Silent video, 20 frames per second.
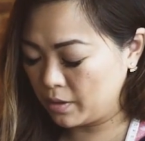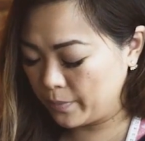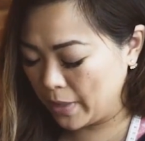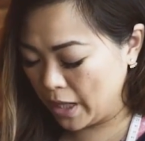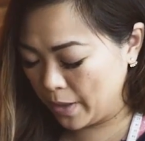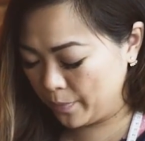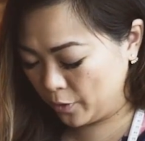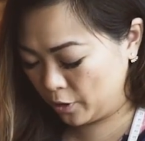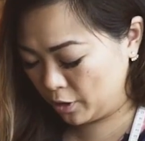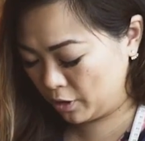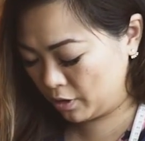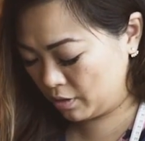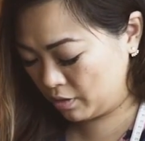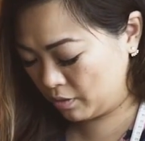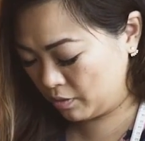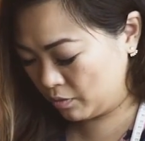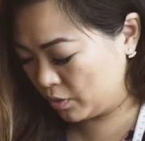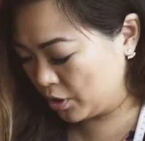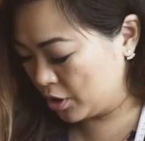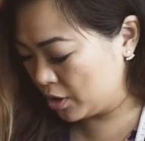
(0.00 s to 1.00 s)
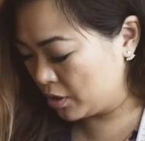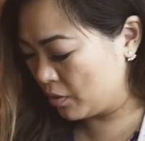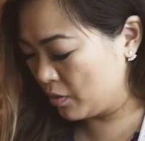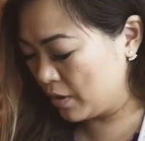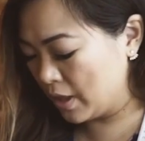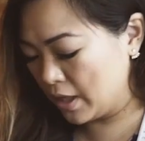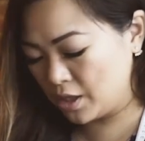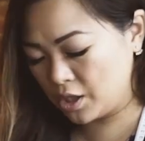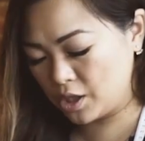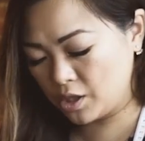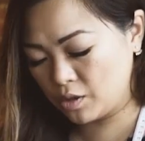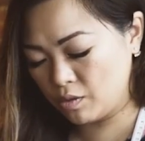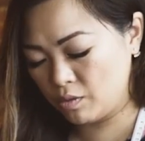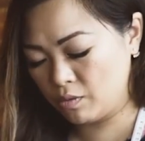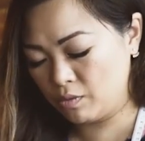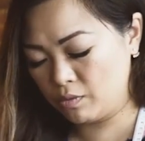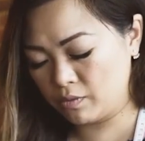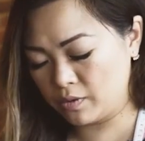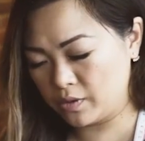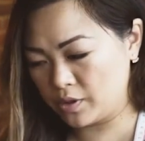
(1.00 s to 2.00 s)
paper, which is okay
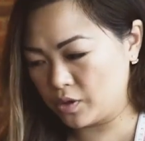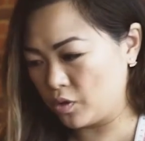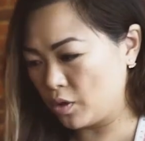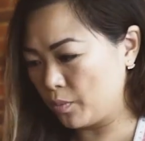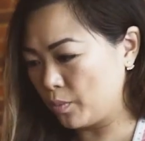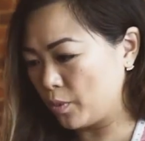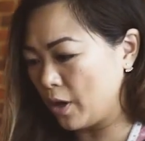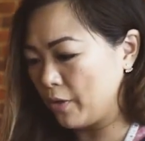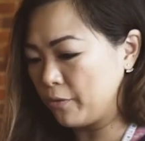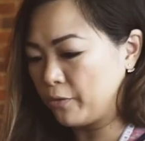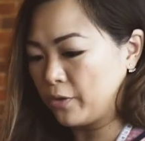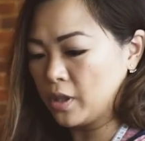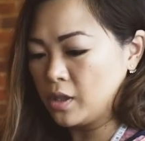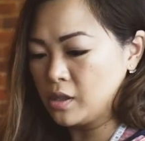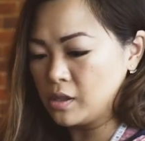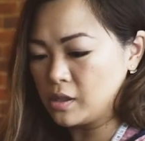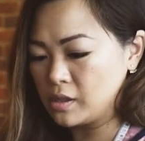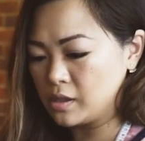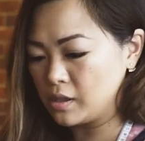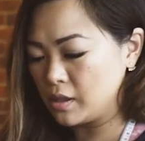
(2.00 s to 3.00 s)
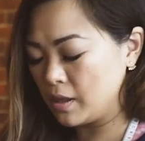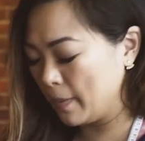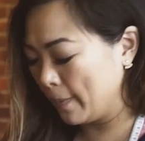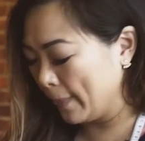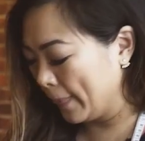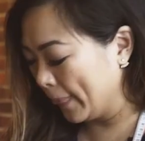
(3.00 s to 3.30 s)
too, your preference.